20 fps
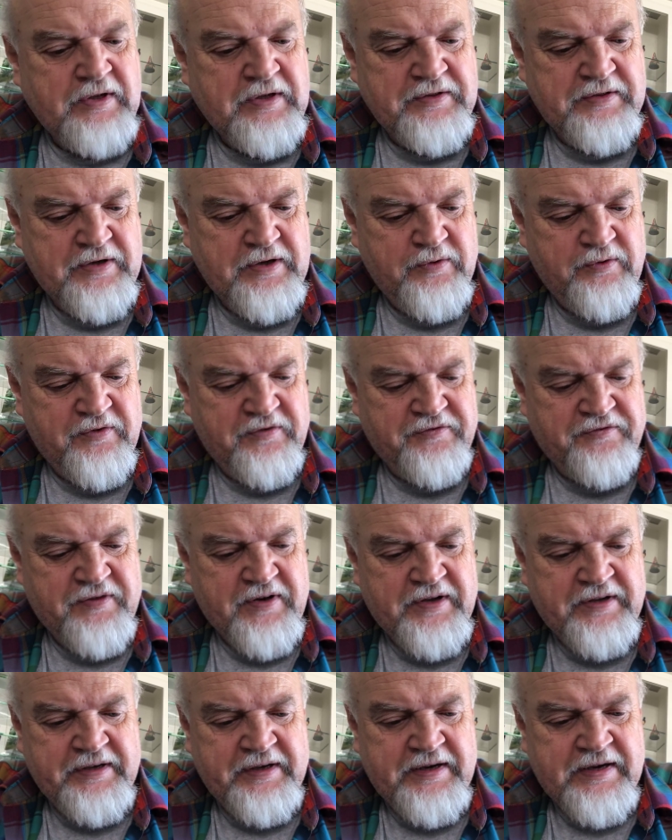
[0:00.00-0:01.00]
Then we
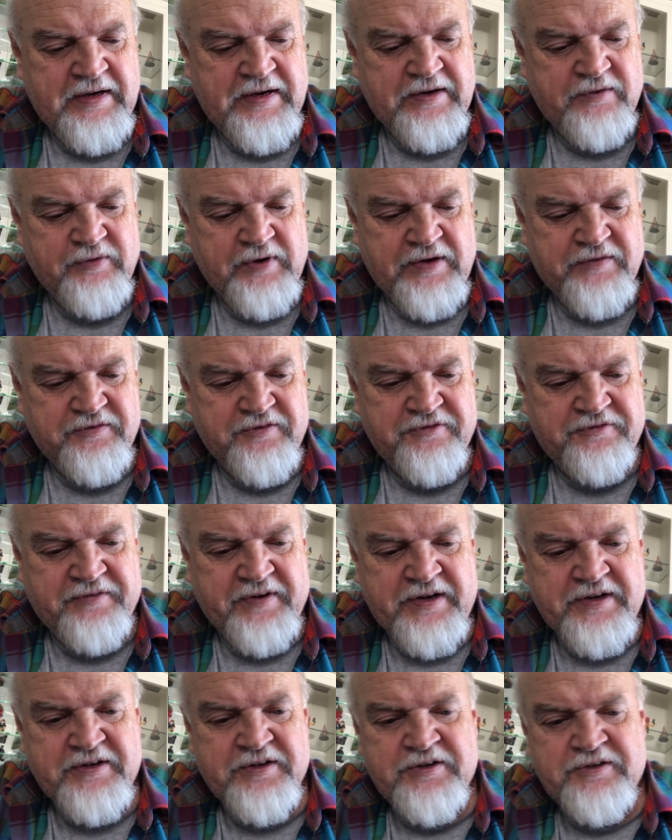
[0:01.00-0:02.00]
have
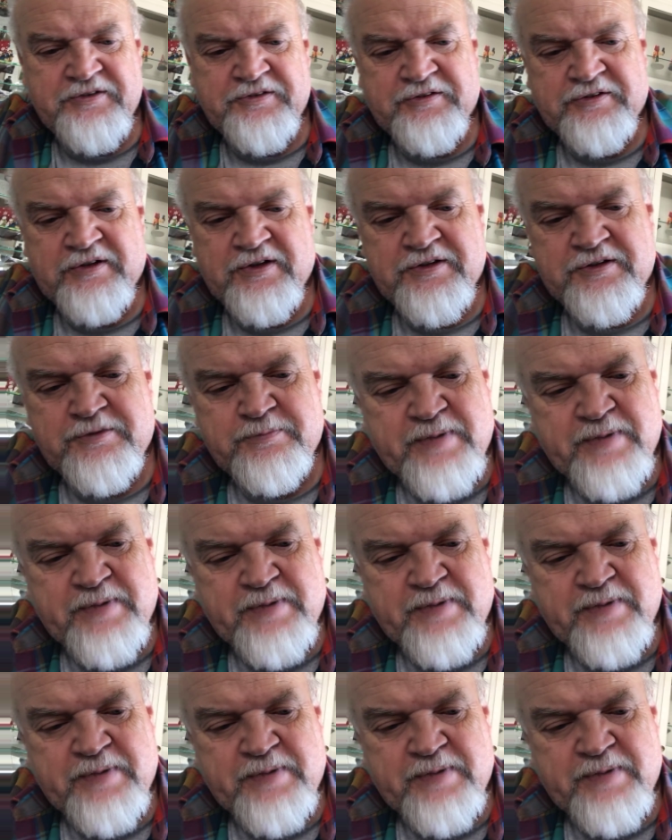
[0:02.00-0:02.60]
Defenders, the